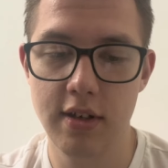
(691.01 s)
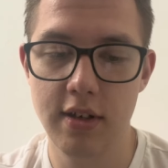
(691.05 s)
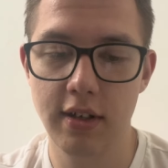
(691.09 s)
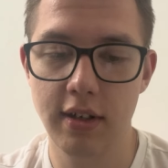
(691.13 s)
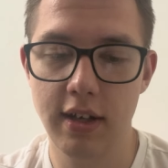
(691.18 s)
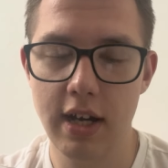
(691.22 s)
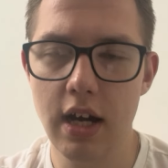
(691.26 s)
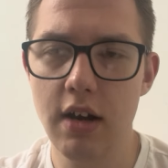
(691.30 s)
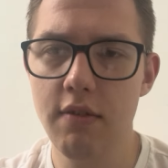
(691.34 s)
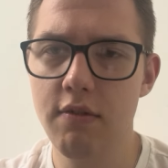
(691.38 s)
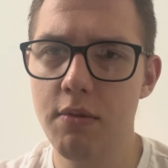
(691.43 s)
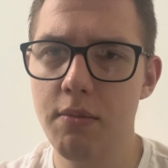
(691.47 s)

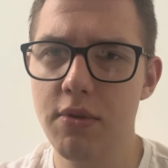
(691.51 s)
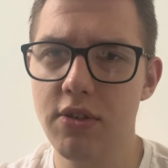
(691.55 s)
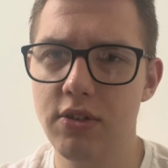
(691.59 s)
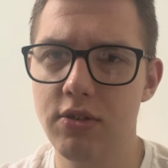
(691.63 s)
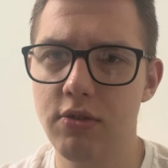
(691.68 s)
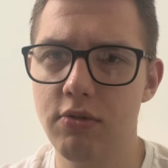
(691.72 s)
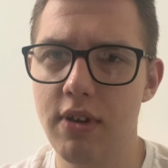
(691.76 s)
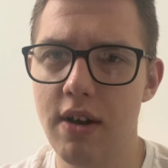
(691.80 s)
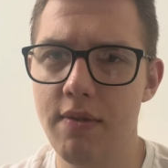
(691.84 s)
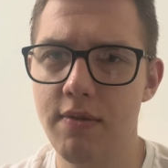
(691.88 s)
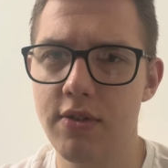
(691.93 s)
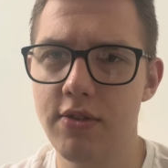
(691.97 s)
Kind of almost a
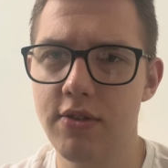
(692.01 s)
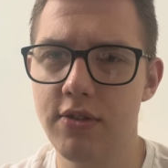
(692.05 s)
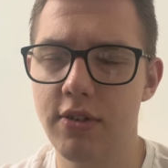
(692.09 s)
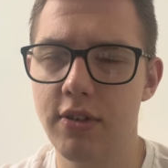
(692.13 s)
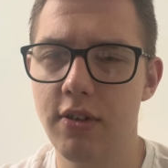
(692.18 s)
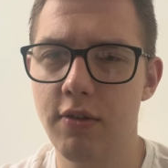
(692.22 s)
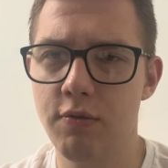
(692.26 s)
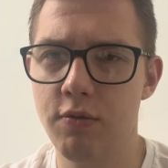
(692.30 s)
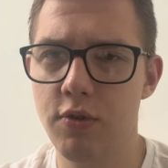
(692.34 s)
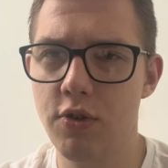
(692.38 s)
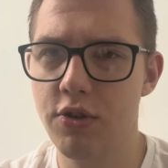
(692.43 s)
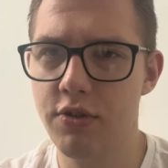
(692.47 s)
reference to the
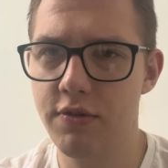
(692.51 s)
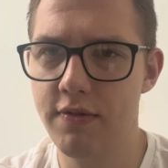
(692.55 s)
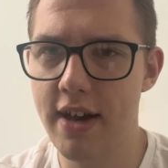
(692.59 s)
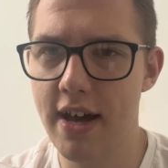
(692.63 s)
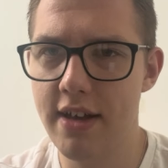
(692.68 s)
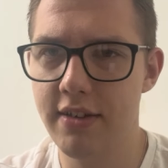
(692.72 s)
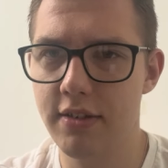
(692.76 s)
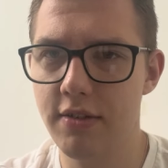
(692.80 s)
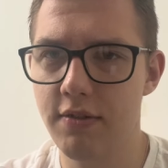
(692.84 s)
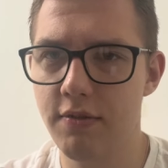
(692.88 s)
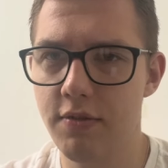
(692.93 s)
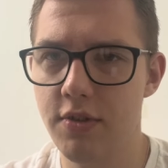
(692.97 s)
first
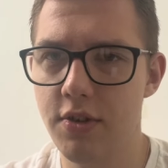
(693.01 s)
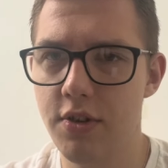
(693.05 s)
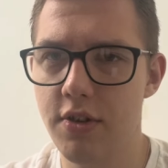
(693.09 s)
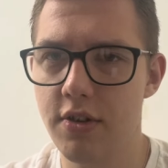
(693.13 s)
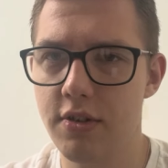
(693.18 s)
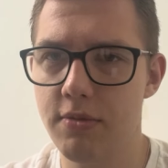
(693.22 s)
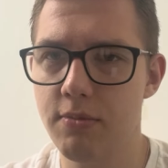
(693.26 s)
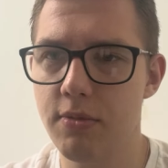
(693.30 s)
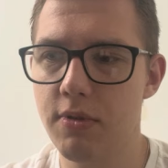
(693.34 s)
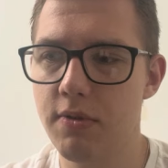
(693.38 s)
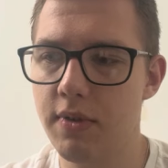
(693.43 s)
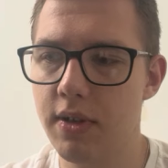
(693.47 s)
Fast and
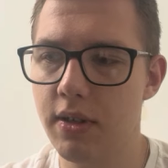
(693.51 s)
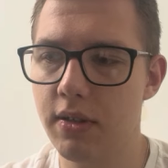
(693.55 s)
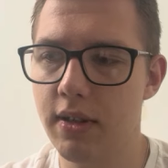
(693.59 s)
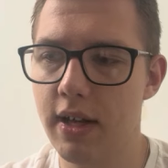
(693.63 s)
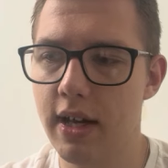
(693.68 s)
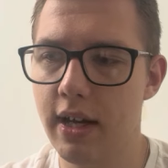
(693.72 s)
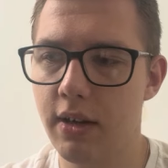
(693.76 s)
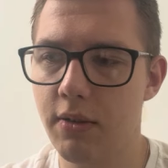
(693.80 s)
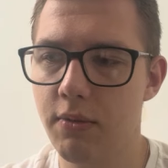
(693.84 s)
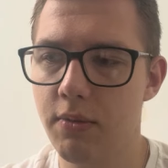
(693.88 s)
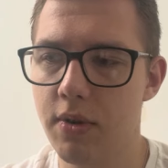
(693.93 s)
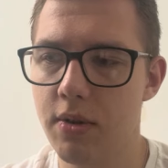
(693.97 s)
Furious movie,
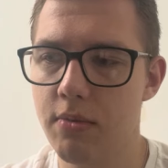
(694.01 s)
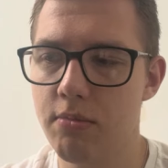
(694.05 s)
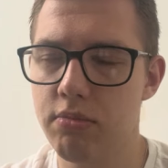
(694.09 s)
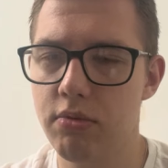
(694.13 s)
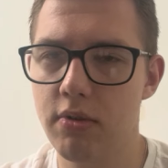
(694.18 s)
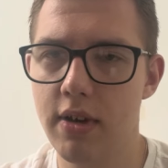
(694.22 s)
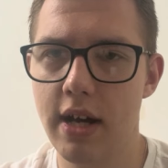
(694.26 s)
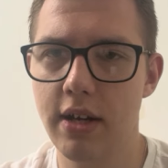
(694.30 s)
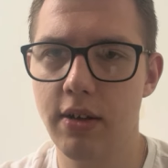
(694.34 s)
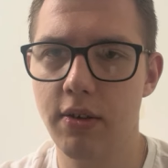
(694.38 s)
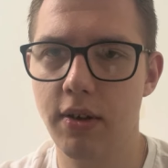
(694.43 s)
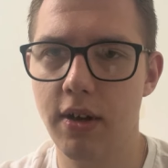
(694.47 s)
like where
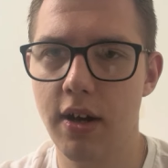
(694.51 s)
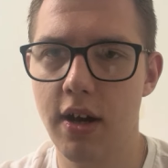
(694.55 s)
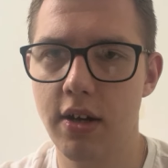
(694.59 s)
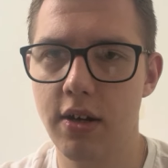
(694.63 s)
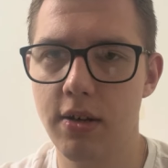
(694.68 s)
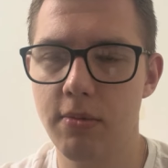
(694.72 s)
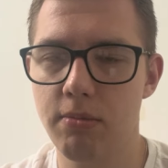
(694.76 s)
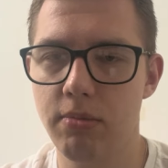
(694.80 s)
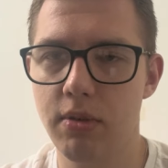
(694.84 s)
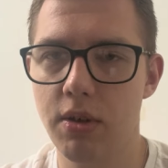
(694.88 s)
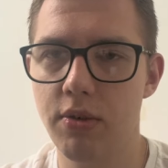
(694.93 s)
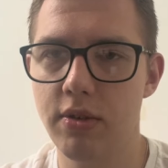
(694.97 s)
Brian O'Connor
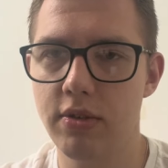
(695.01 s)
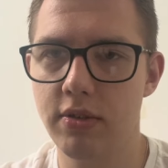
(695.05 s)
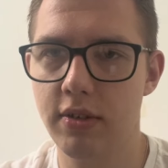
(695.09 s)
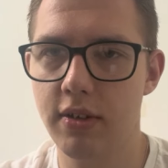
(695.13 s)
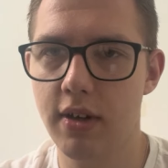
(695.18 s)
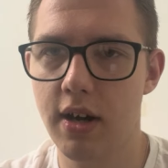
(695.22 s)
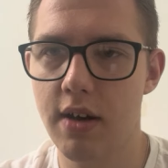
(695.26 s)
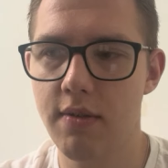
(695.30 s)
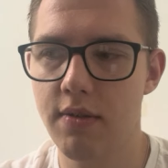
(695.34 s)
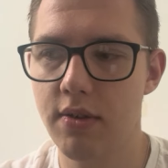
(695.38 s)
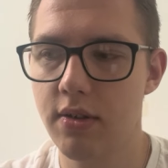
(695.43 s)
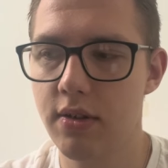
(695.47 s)
blew his
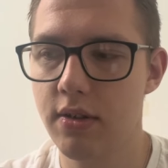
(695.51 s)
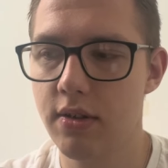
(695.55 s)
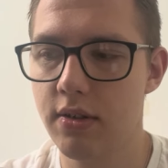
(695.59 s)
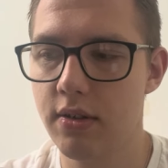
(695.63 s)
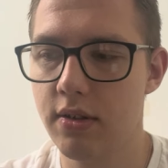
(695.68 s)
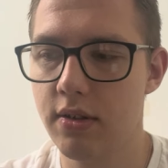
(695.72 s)
cover.